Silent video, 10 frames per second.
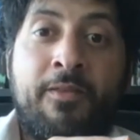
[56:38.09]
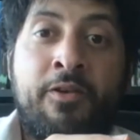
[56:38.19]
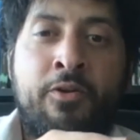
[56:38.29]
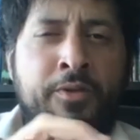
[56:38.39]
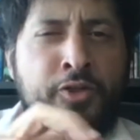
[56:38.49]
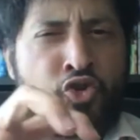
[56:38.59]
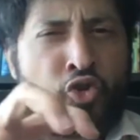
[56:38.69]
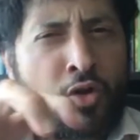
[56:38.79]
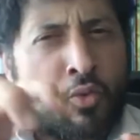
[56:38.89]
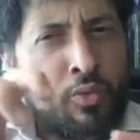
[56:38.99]
You know, and the
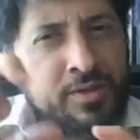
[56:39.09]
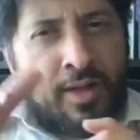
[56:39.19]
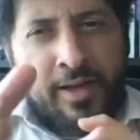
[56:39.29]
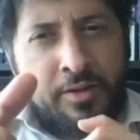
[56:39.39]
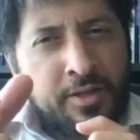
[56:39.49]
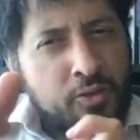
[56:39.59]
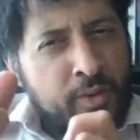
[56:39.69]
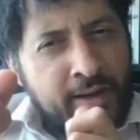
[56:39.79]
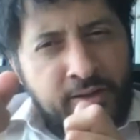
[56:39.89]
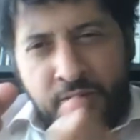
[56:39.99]
struggle was like this,
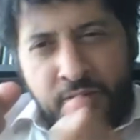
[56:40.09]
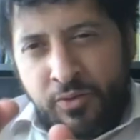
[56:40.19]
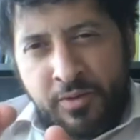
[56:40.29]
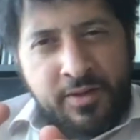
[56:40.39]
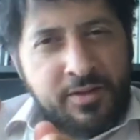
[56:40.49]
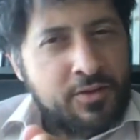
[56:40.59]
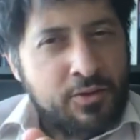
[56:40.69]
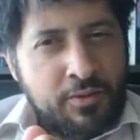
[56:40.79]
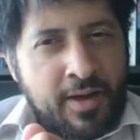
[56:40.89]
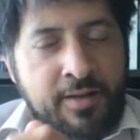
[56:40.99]
we had to do this and
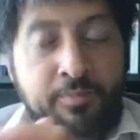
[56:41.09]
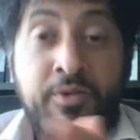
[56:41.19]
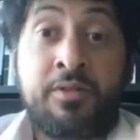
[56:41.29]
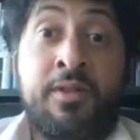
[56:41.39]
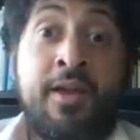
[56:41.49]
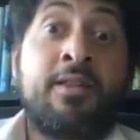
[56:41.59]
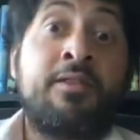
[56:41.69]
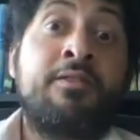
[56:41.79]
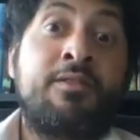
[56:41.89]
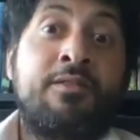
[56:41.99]
do that, but in the
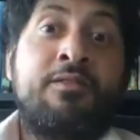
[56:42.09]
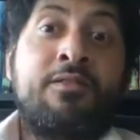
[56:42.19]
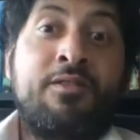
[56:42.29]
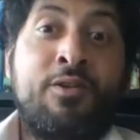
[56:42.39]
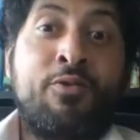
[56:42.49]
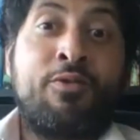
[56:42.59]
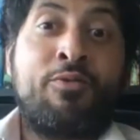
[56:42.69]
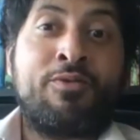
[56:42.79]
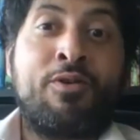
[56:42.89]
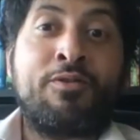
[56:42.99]
end, here are the
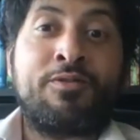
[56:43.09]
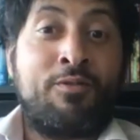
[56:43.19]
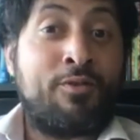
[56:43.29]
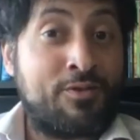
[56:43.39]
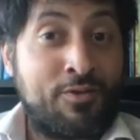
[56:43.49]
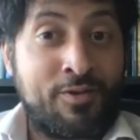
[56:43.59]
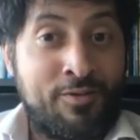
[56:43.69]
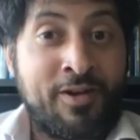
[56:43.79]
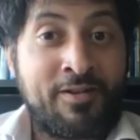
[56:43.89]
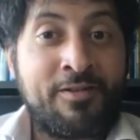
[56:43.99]
results and it looks so good,
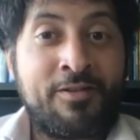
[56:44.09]
right?